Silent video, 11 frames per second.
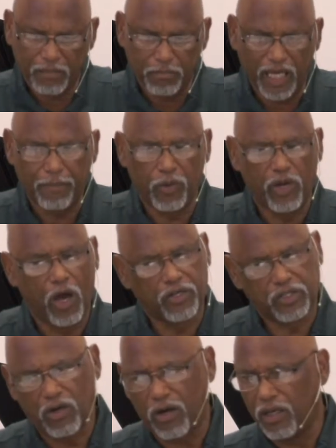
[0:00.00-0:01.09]
And maybe we ought to
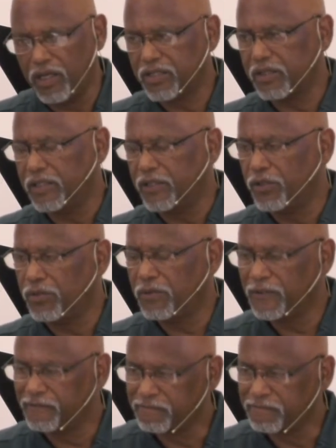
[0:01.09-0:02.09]
start listening too.